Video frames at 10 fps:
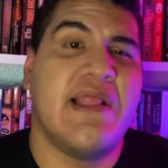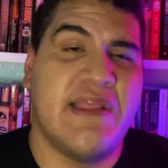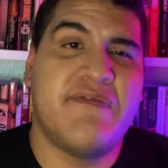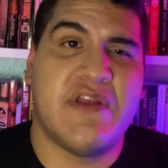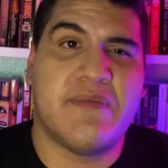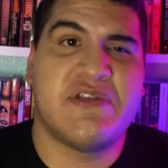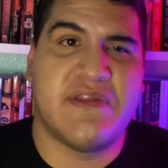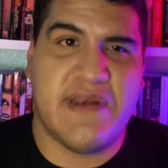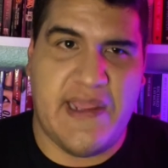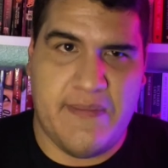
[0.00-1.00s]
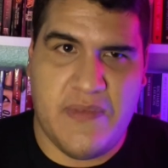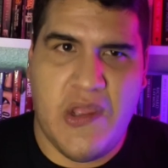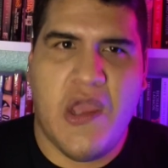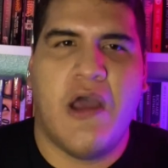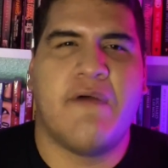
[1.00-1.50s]
lived up to the name
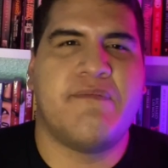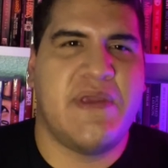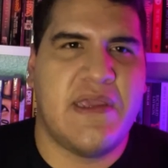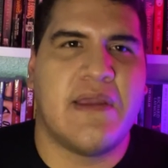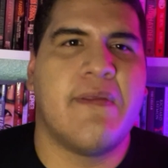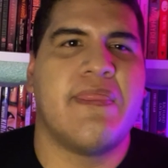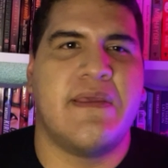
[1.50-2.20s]
of being